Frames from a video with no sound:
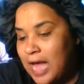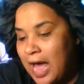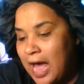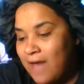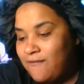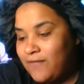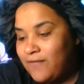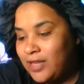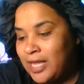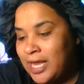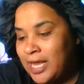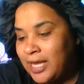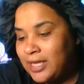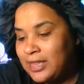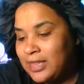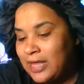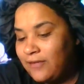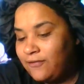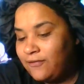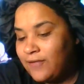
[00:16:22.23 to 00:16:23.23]
I feel like
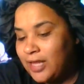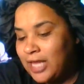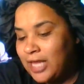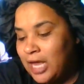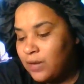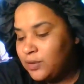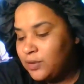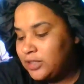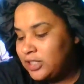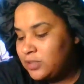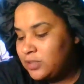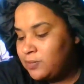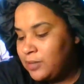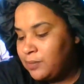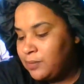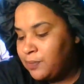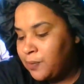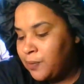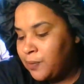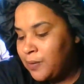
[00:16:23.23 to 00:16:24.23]
they fell out with these
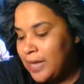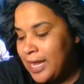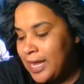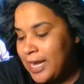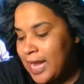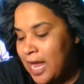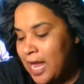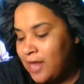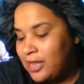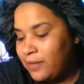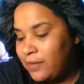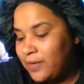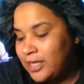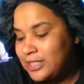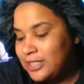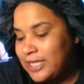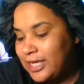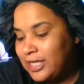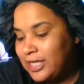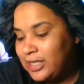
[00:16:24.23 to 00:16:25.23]
people and now they want
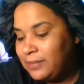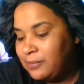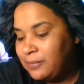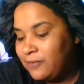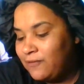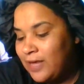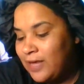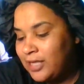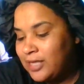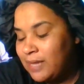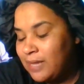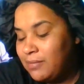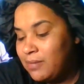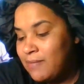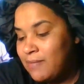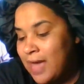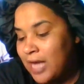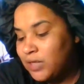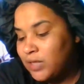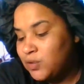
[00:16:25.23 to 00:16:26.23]
to take a leap of faith
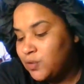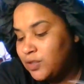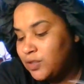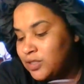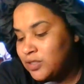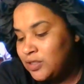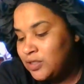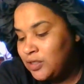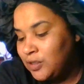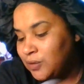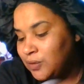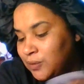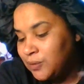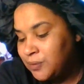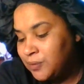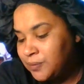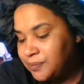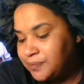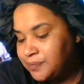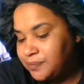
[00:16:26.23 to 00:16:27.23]
coming back towards
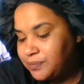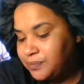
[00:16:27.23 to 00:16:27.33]
you.